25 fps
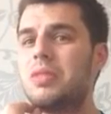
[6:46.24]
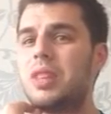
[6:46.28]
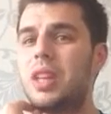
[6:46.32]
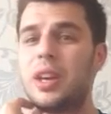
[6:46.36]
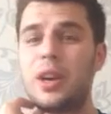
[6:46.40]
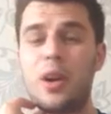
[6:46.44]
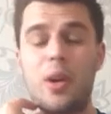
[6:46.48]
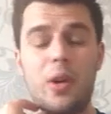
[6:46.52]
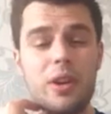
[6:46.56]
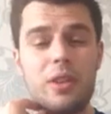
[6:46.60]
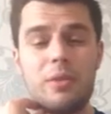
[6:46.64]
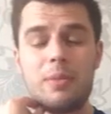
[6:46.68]
it
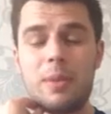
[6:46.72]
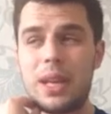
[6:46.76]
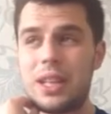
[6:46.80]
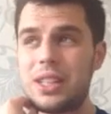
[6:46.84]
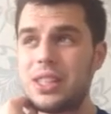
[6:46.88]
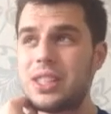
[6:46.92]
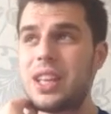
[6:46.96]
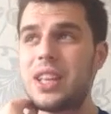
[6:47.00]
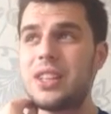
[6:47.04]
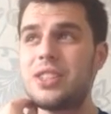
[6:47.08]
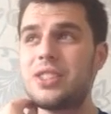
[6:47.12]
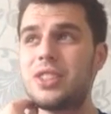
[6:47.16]
kind of
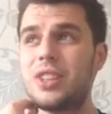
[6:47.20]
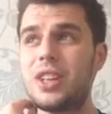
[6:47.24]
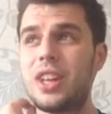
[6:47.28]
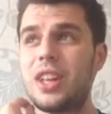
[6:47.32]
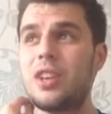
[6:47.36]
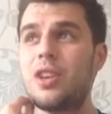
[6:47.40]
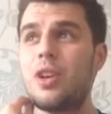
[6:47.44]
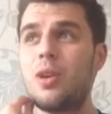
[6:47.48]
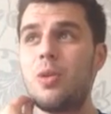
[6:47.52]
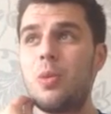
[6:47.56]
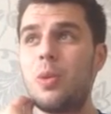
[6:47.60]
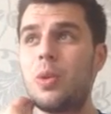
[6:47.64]
makes sense that they
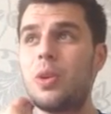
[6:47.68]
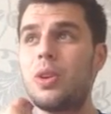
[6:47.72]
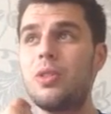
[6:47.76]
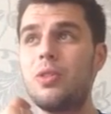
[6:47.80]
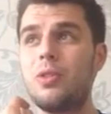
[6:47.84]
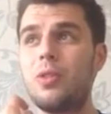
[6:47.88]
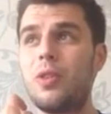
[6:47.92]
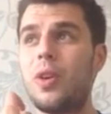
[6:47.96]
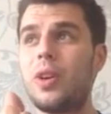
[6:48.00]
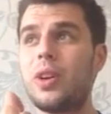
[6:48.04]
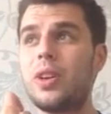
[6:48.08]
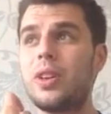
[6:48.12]
don't want the
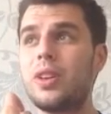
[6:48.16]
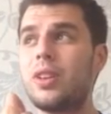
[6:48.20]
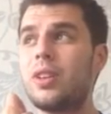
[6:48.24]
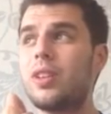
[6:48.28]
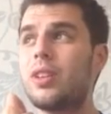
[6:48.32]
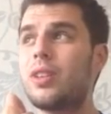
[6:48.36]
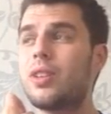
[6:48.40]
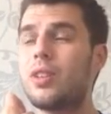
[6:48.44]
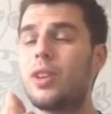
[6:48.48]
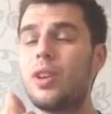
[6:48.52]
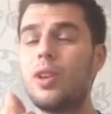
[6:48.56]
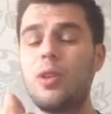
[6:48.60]
fight.
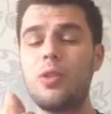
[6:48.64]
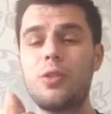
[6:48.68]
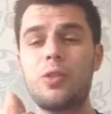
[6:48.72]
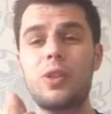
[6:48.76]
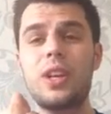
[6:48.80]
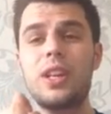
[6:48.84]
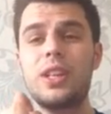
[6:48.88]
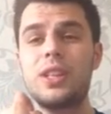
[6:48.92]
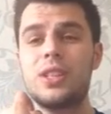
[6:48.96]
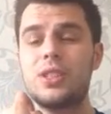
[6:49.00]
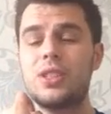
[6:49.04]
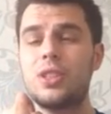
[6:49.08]

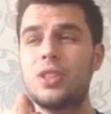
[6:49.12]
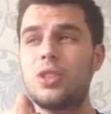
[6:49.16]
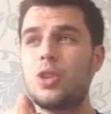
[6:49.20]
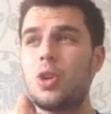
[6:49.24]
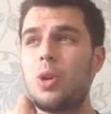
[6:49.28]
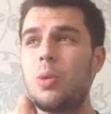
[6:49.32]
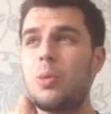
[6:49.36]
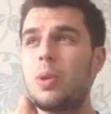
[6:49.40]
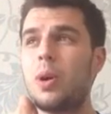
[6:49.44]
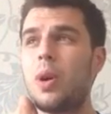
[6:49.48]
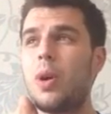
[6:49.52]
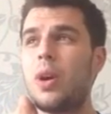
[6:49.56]
Golovkin is the
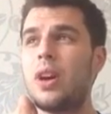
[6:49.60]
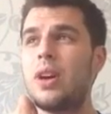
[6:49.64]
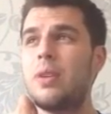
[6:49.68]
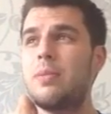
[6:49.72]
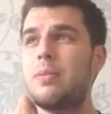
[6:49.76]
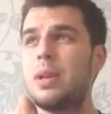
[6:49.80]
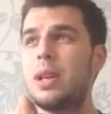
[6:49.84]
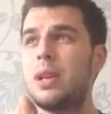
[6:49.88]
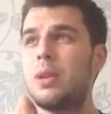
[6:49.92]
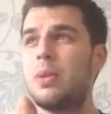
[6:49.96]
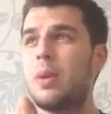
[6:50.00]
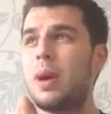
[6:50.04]
top guy at
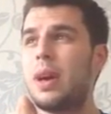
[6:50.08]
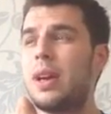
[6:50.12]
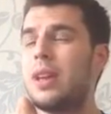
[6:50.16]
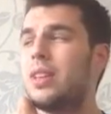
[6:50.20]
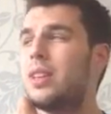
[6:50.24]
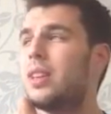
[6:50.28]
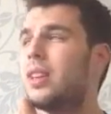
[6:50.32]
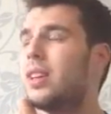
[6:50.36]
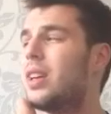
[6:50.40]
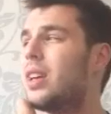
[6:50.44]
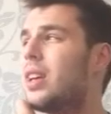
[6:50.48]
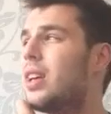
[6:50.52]
middleweight.
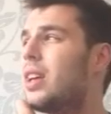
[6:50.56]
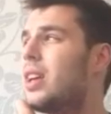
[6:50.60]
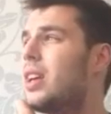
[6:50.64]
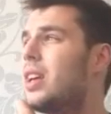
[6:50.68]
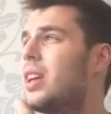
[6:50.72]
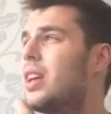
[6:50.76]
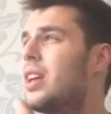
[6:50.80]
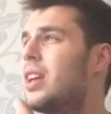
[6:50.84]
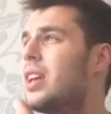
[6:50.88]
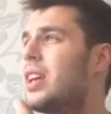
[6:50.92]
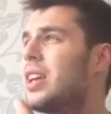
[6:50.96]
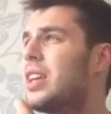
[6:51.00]

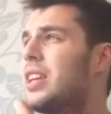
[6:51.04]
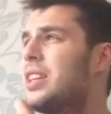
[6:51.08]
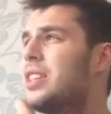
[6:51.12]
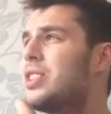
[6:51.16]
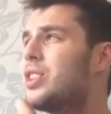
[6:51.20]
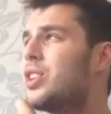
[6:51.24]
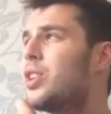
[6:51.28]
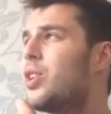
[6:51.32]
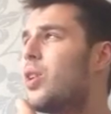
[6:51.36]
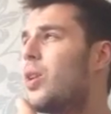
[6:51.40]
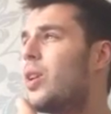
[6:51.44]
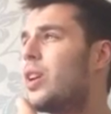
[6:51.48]
He's
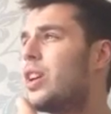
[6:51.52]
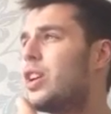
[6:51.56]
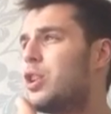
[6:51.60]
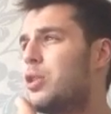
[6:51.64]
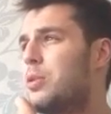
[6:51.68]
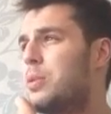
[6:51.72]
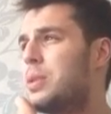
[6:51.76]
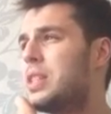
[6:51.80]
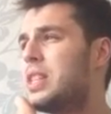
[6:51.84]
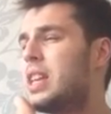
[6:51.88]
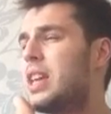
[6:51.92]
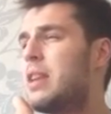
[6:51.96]
a guy
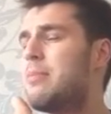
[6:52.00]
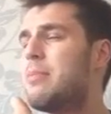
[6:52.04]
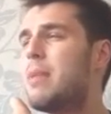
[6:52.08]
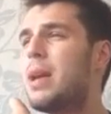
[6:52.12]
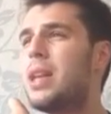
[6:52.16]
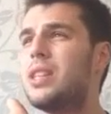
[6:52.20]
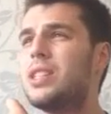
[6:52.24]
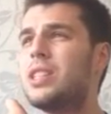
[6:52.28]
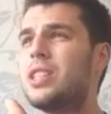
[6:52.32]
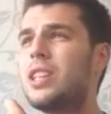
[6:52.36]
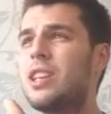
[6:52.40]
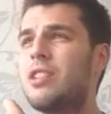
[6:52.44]
who is
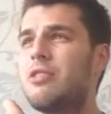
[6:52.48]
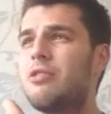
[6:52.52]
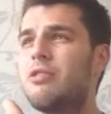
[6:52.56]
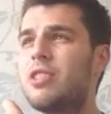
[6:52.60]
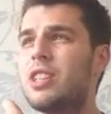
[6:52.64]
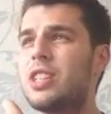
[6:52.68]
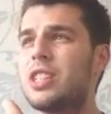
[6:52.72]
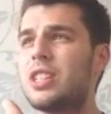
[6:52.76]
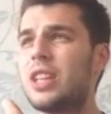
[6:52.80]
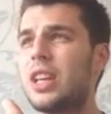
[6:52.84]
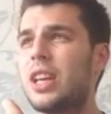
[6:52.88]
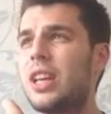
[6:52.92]
immensely
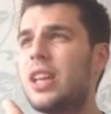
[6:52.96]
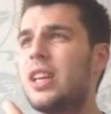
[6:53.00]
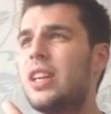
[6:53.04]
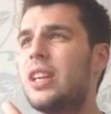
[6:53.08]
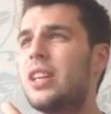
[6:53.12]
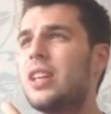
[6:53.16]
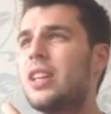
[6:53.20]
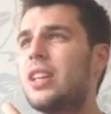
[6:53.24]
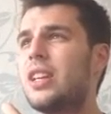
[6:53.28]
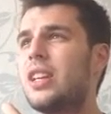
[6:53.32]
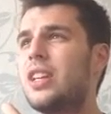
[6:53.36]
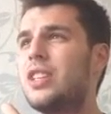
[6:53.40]

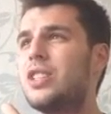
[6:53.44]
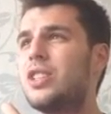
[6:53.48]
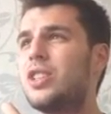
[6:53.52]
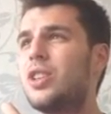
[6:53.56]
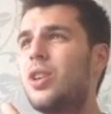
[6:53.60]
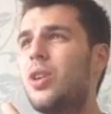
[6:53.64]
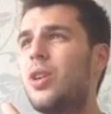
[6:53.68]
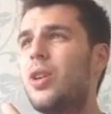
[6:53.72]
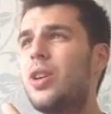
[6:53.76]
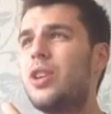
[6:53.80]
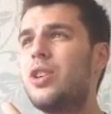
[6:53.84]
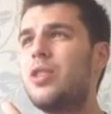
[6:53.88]
risky. He's a
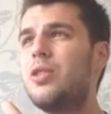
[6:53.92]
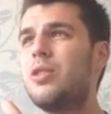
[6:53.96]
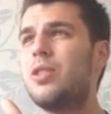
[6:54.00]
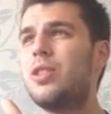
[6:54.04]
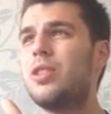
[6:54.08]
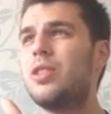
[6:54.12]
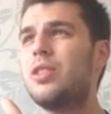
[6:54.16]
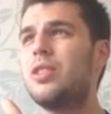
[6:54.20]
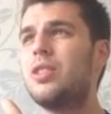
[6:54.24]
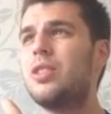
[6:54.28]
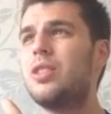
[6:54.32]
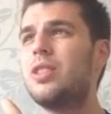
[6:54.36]
guy who
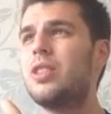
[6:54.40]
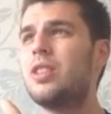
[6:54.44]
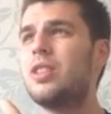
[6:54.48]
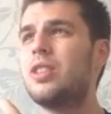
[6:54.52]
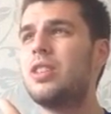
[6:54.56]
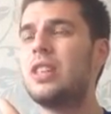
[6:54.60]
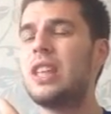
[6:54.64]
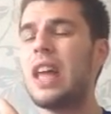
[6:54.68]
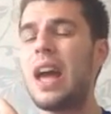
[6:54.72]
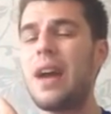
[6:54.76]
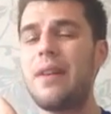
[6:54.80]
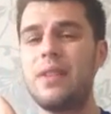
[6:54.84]
could
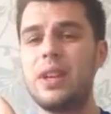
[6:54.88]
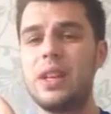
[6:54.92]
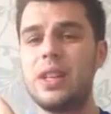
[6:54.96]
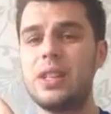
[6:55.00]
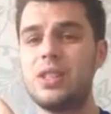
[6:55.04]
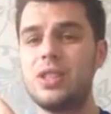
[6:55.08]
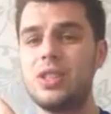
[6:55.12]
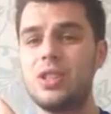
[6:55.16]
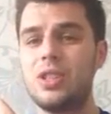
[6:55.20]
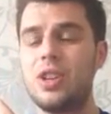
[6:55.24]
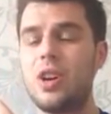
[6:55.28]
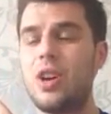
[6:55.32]

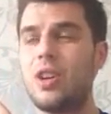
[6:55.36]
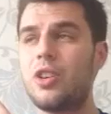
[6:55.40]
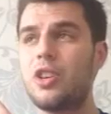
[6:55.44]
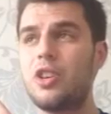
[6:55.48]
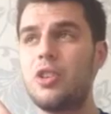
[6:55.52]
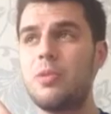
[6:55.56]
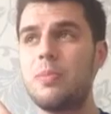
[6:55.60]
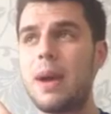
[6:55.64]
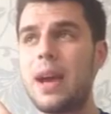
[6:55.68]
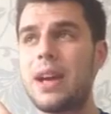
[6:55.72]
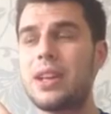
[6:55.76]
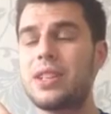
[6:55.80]
damage young
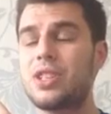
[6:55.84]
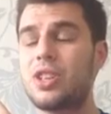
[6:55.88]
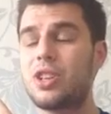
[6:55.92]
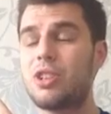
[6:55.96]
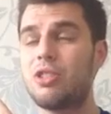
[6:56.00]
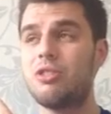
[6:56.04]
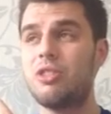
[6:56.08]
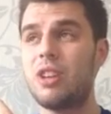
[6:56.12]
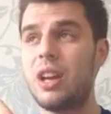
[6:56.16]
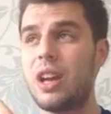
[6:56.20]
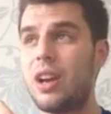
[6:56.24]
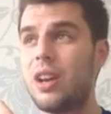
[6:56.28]
Eubank's
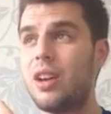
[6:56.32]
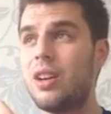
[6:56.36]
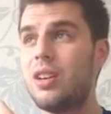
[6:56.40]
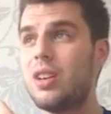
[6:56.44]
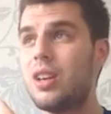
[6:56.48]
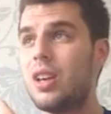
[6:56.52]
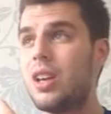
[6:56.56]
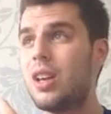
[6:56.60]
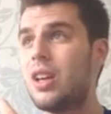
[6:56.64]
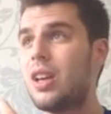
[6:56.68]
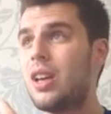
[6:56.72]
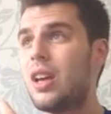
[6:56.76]
career.
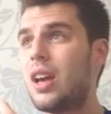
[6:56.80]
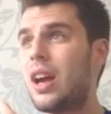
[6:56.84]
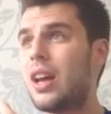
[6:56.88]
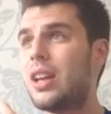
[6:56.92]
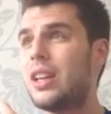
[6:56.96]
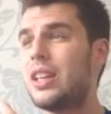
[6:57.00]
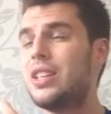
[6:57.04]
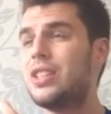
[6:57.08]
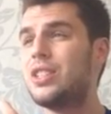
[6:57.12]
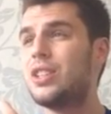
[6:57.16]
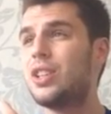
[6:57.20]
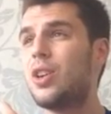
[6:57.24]

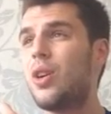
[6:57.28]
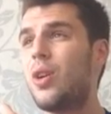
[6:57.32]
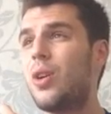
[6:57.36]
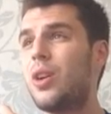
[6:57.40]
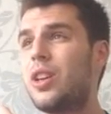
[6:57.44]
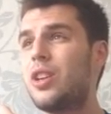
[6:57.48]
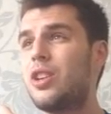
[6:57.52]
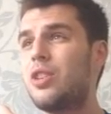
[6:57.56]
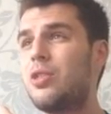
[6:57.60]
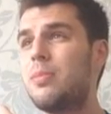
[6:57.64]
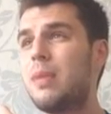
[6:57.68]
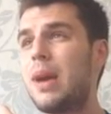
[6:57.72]
And he's a
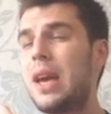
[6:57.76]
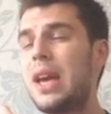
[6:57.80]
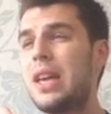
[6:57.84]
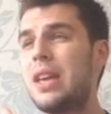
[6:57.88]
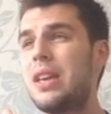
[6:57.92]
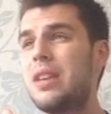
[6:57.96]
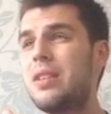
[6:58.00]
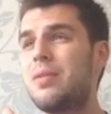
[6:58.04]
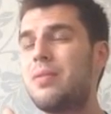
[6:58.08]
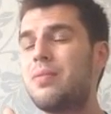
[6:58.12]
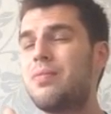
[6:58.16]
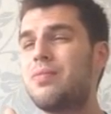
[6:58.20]
guy who
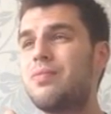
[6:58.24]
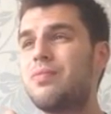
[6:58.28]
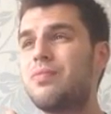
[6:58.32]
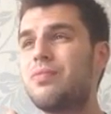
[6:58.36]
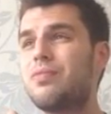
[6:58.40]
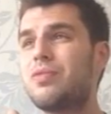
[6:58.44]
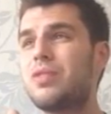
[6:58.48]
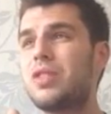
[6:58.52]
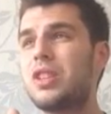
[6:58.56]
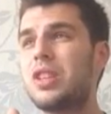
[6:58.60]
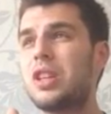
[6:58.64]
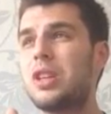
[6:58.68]
may
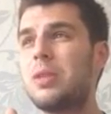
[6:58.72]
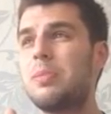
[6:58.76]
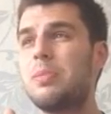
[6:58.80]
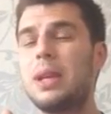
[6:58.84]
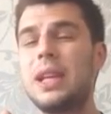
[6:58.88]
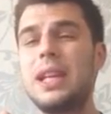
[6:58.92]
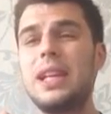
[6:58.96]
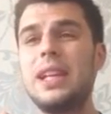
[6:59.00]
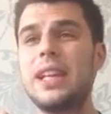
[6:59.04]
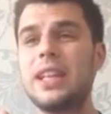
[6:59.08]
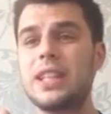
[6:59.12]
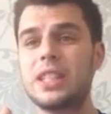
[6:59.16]

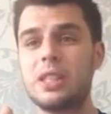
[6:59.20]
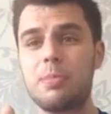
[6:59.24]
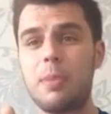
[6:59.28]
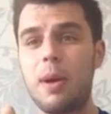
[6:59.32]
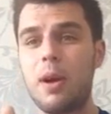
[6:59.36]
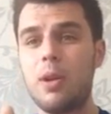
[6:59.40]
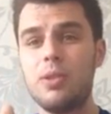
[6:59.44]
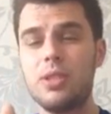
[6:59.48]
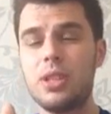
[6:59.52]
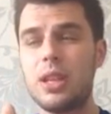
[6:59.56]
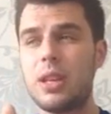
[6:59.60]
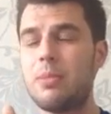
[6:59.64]
completely
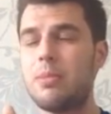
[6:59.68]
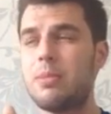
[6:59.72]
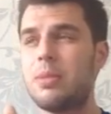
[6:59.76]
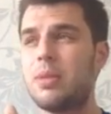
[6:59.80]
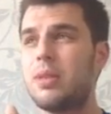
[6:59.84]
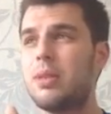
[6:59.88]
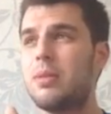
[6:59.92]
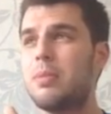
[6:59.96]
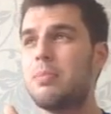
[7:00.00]
expose him,